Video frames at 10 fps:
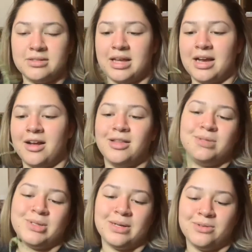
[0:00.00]
I call them
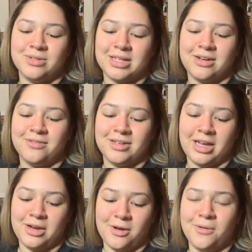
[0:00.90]
squiggles. I don't really
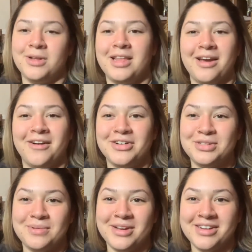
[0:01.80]
know what they are, to
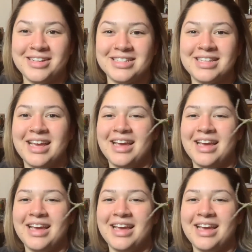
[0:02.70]
be honest.